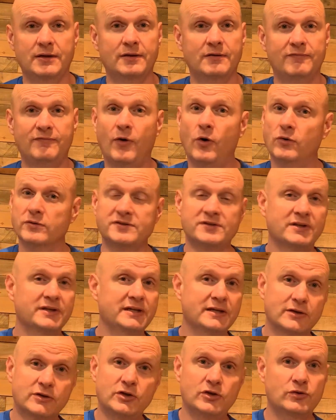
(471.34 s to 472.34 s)
falsely
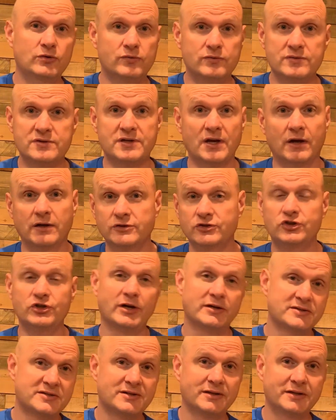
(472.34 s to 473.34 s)
accused,
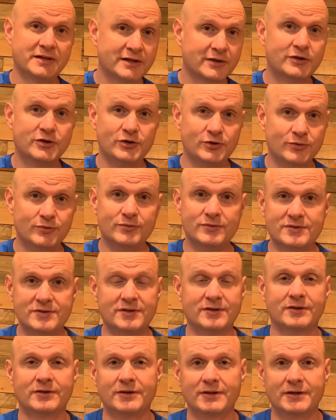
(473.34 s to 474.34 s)
unjustly accused,
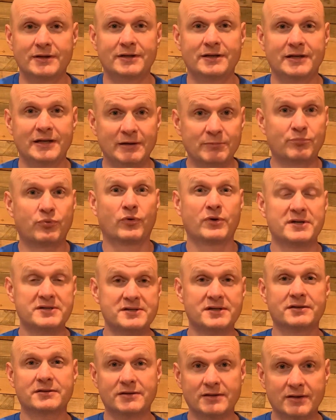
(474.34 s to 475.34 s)

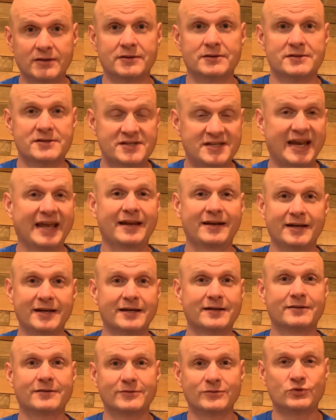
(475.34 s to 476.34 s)
imprisoned,
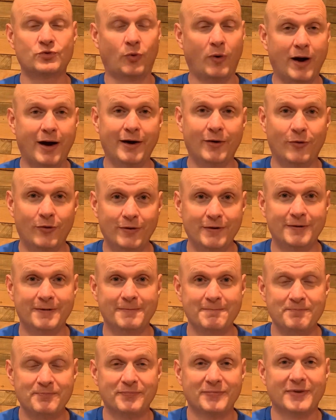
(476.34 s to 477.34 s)
standing trial.
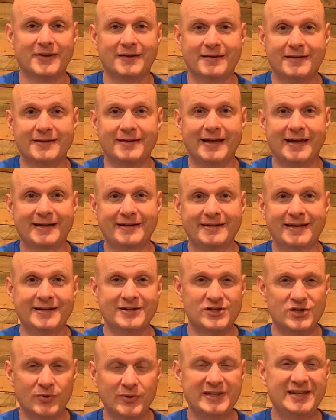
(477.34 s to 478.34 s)
And
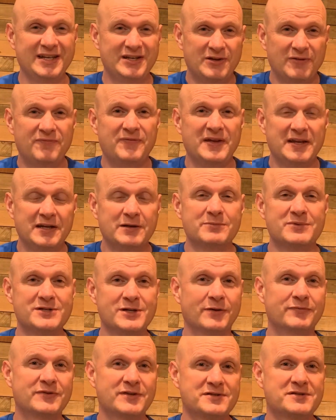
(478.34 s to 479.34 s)
so he did defend
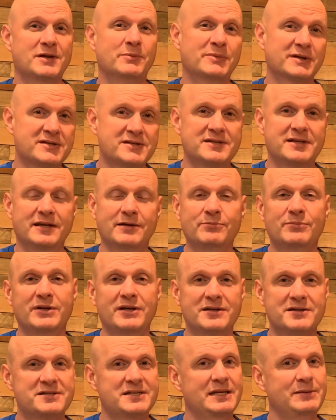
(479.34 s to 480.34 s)
himself to some extent, but
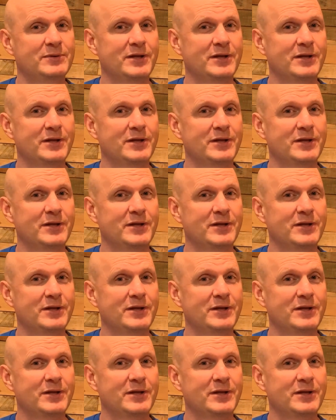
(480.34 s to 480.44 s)
it seemed